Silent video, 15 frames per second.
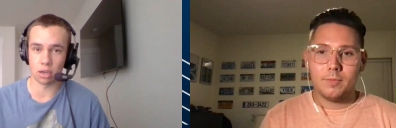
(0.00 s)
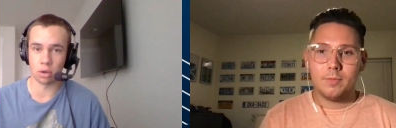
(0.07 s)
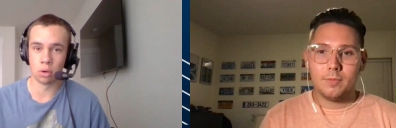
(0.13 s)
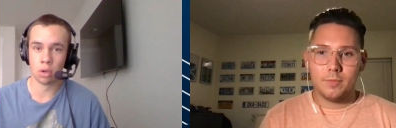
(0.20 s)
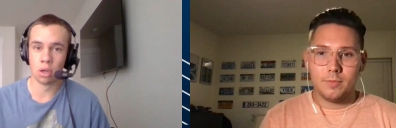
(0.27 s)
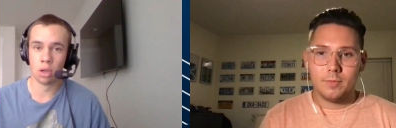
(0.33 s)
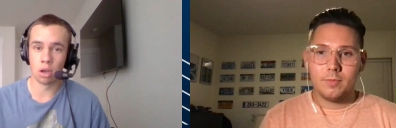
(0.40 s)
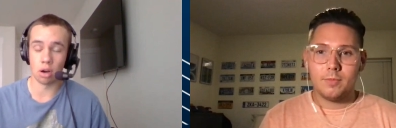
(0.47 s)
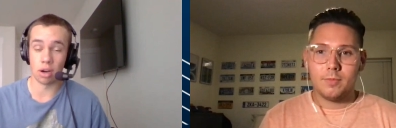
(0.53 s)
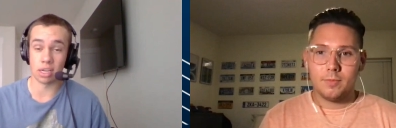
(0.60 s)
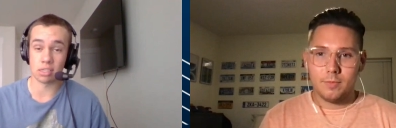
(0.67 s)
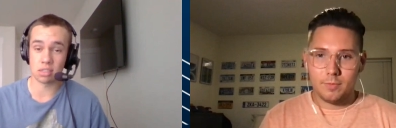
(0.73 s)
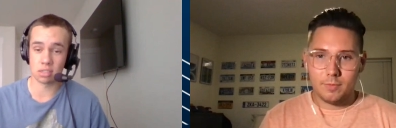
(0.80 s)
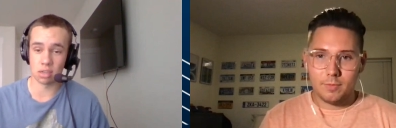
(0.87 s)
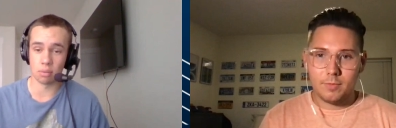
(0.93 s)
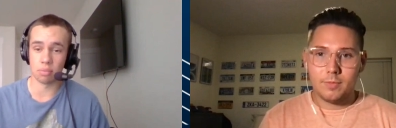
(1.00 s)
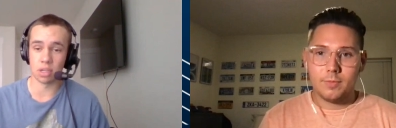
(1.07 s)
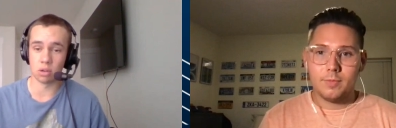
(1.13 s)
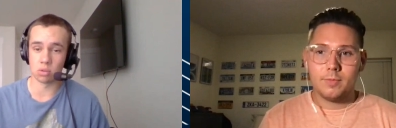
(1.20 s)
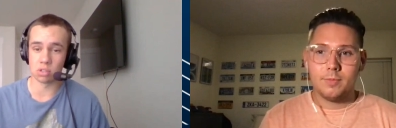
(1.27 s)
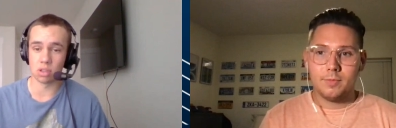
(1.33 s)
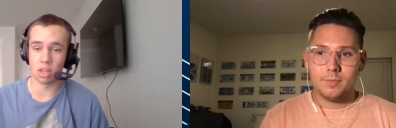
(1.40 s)
Speaker 1: go, "All right,
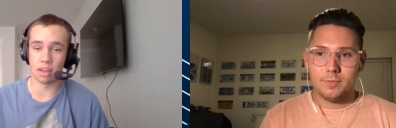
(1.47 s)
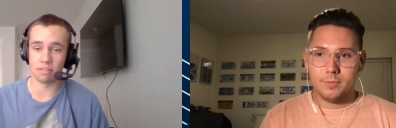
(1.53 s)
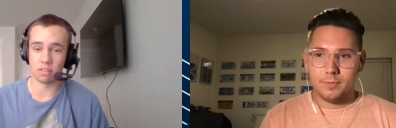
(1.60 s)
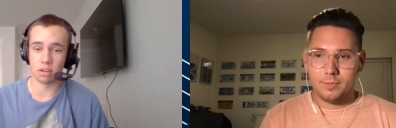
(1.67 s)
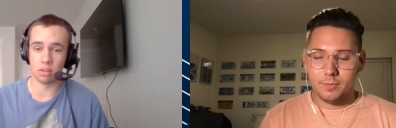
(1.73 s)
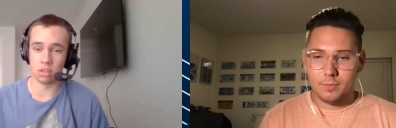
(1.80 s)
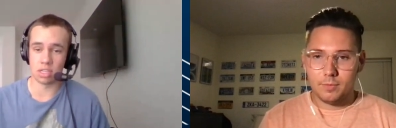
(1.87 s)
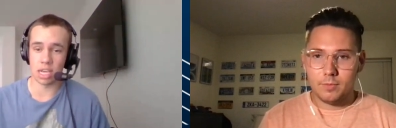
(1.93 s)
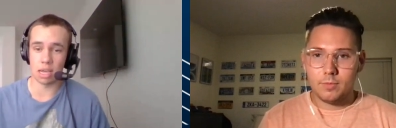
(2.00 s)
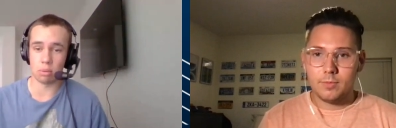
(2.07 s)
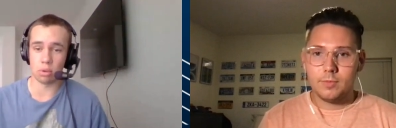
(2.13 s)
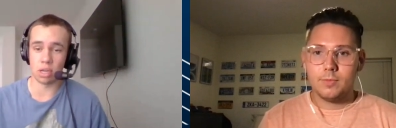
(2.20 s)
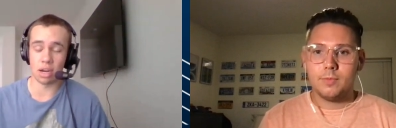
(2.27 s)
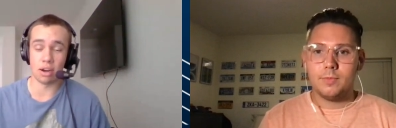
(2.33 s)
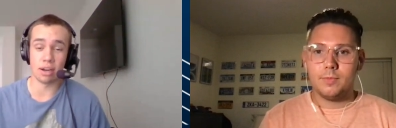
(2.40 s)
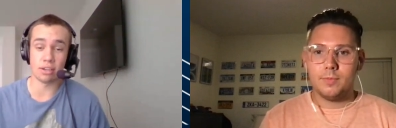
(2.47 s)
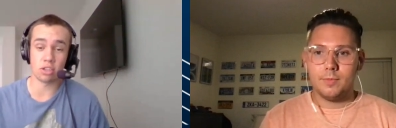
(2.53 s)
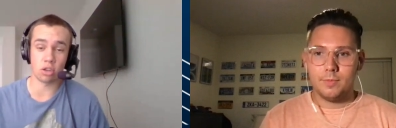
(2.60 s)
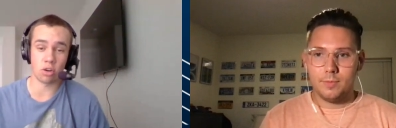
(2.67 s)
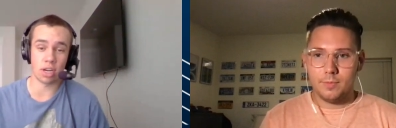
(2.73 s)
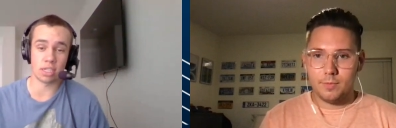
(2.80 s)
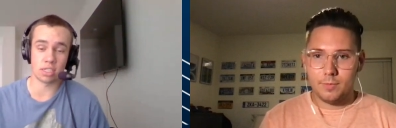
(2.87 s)
something was left on the table here." Here's
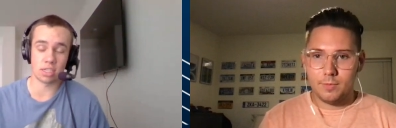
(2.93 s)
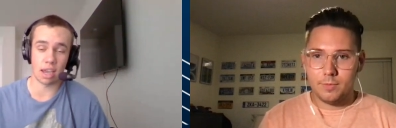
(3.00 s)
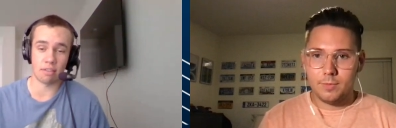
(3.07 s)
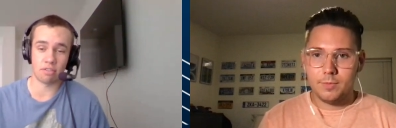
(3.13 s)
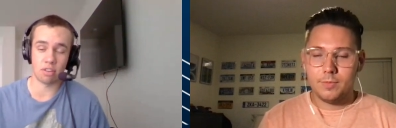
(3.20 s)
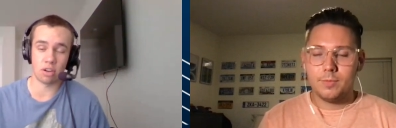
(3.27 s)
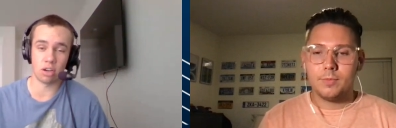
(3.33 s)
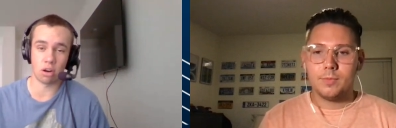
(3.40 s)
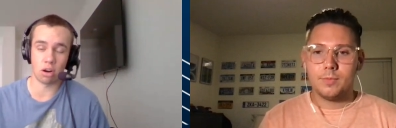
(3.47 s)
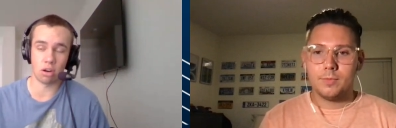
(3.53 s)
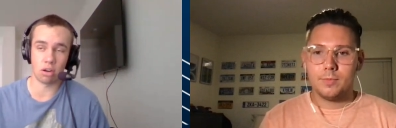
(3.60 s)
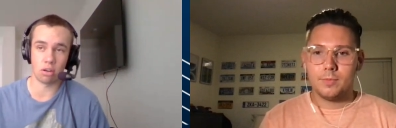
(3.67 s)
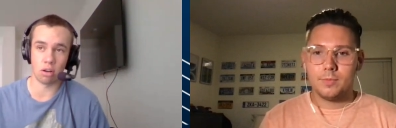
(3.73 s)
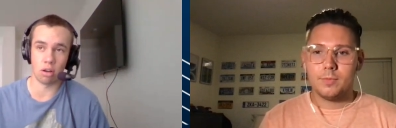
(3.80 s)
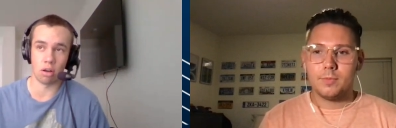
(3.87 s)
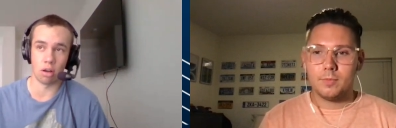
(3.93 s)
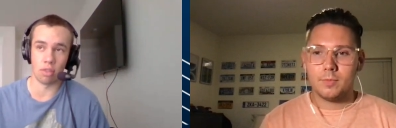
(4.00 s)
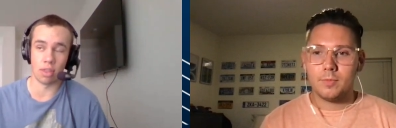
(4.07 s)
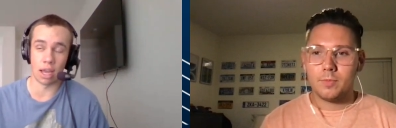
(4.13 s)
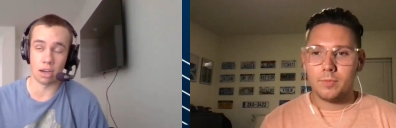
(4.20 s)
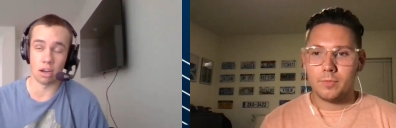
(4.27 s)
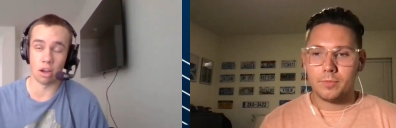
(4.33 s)
a great stat for you, Carter, on,
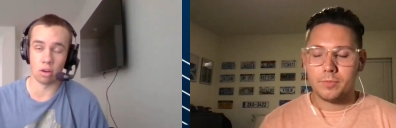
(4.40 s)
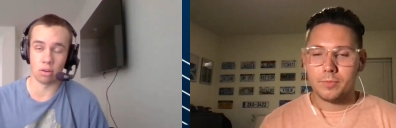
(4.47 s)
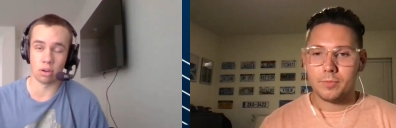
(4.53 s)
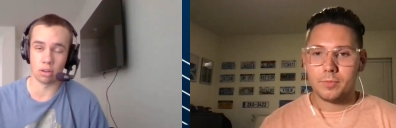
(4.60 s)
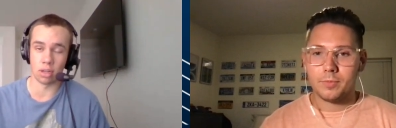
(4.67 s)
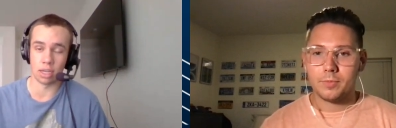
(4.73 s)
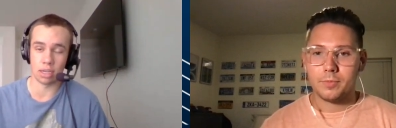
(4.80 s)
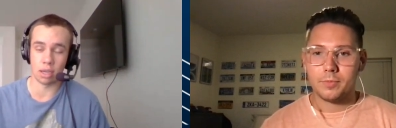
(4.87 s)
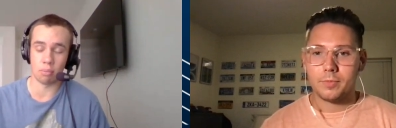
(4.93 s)
on that note, and I'll let